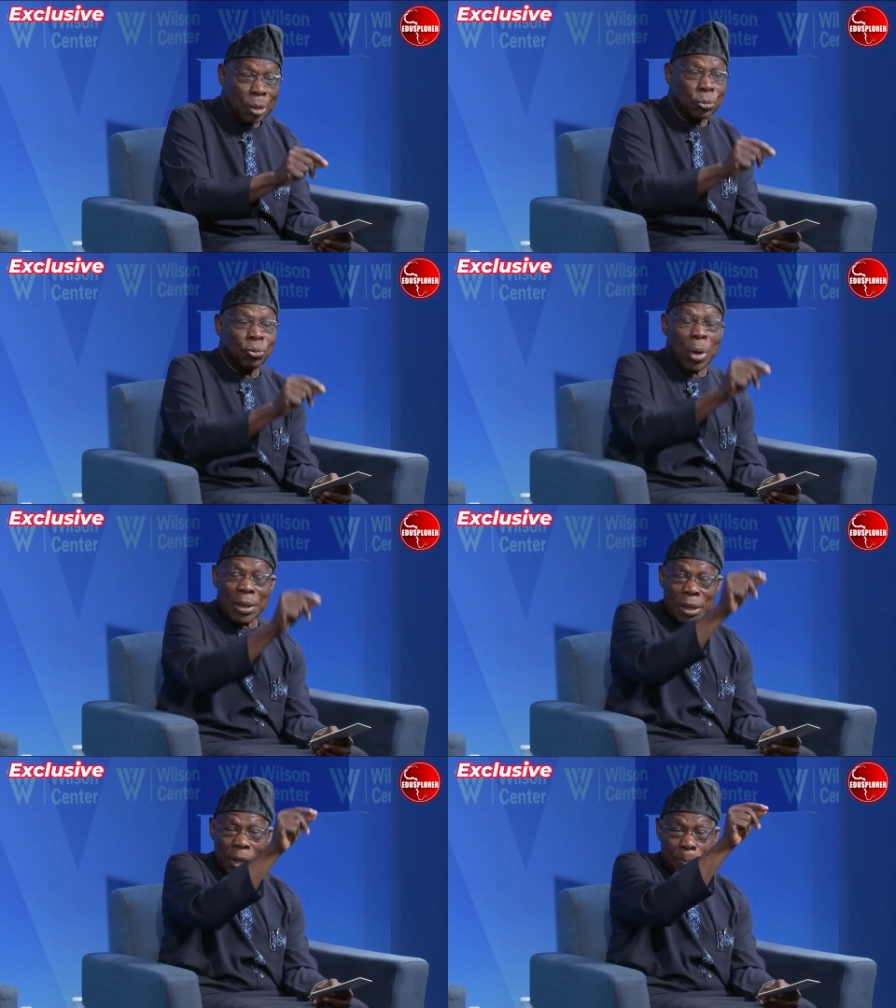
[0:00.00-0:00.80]
to
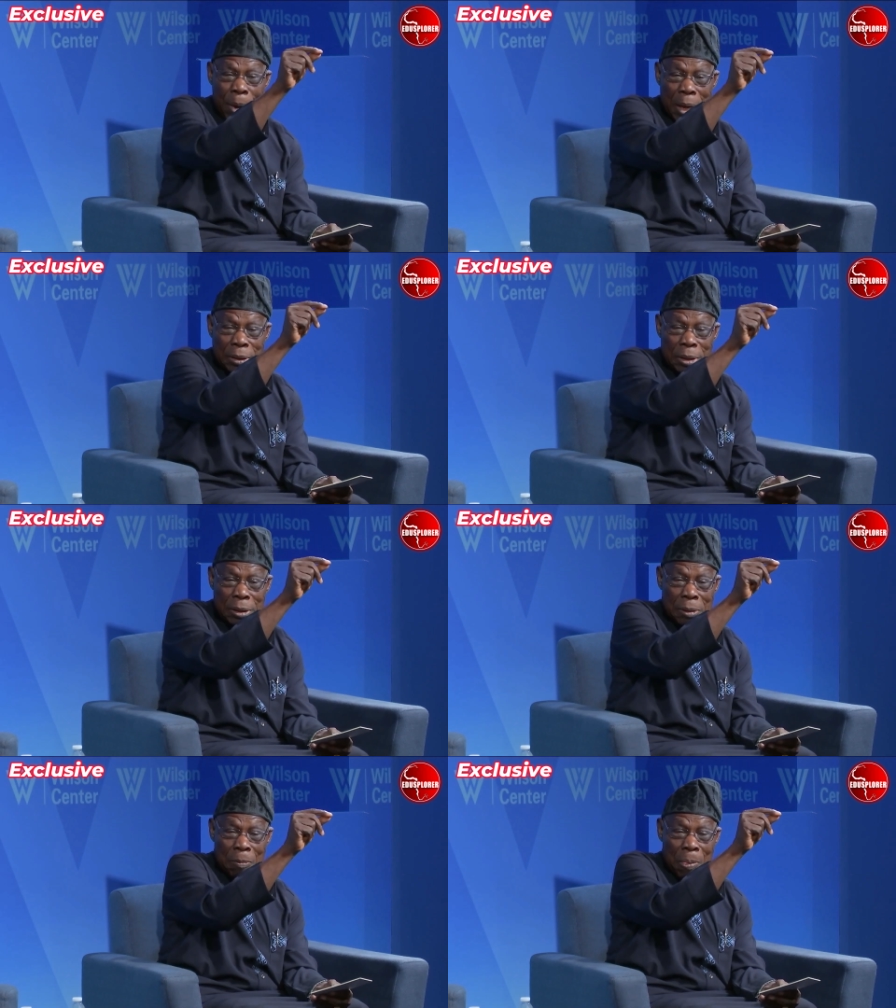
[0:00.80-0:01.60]
another part,
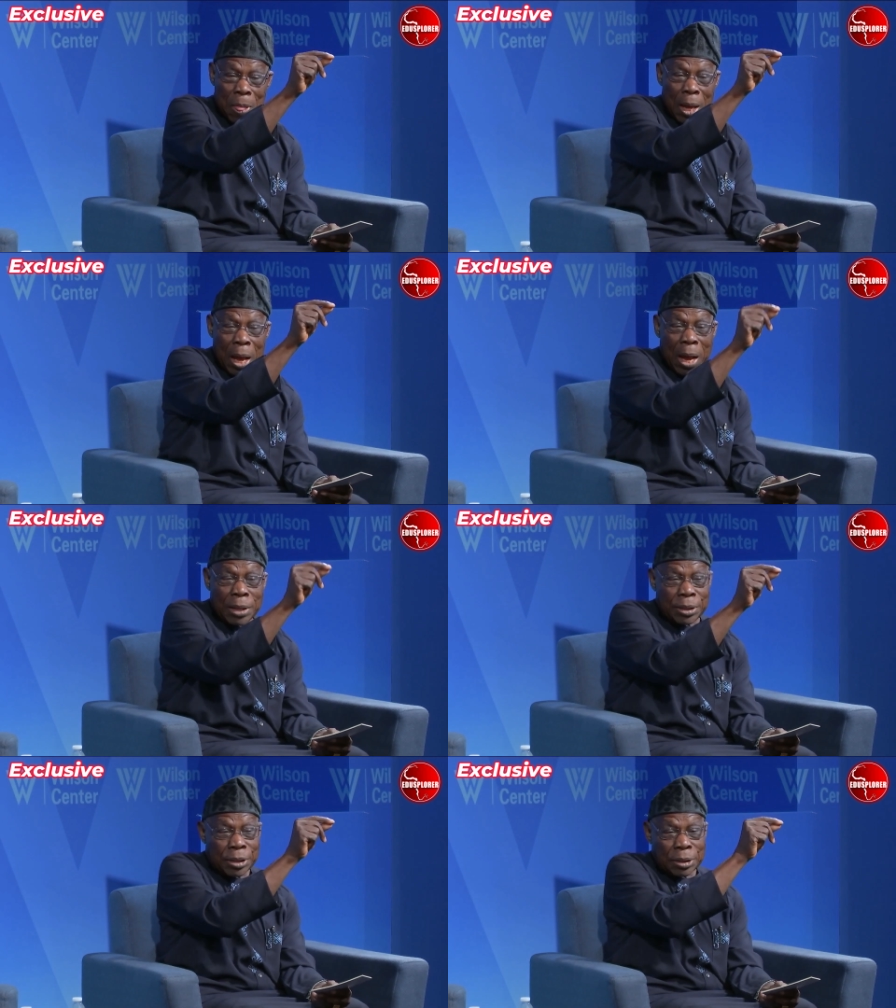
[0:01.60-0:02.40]
I
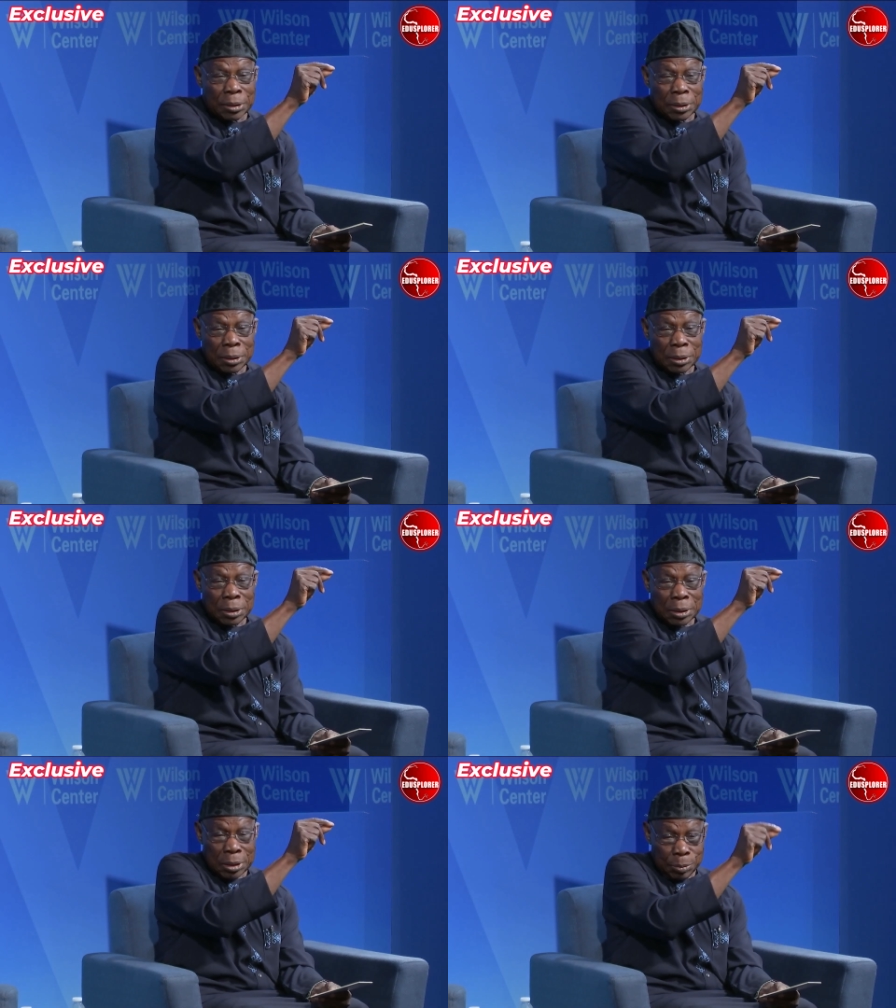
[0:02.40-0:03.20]
deal
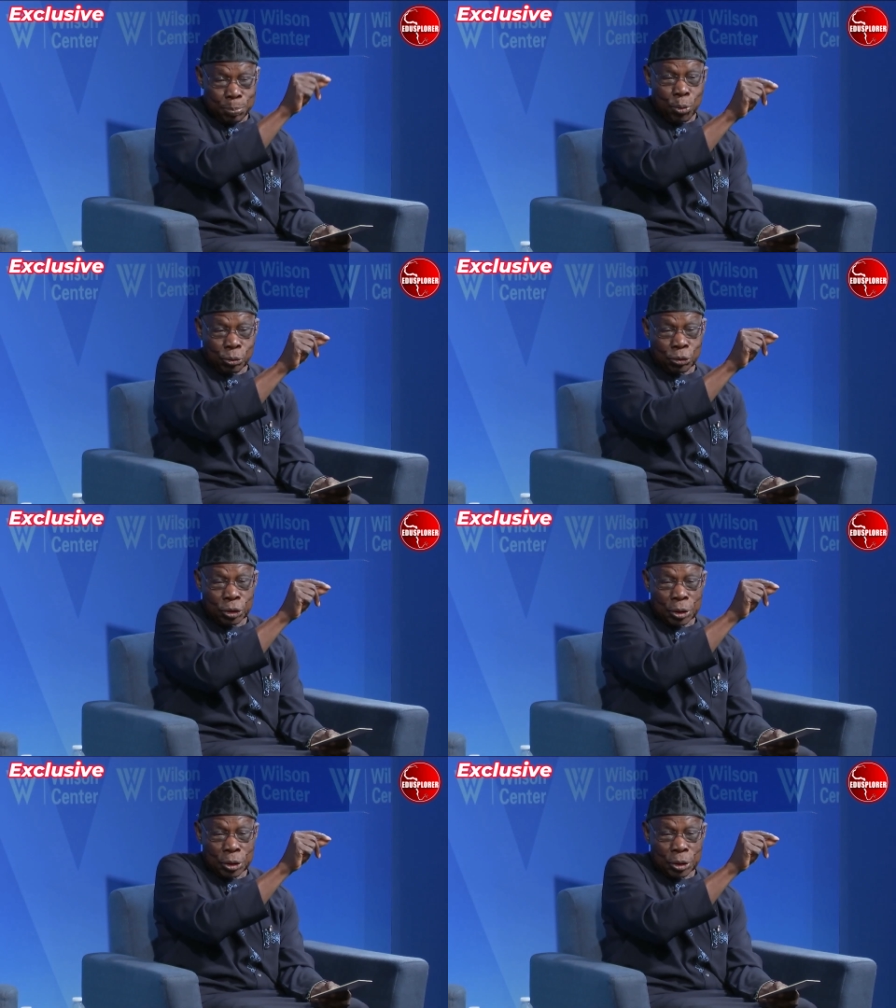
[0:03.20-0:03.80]
in poultry.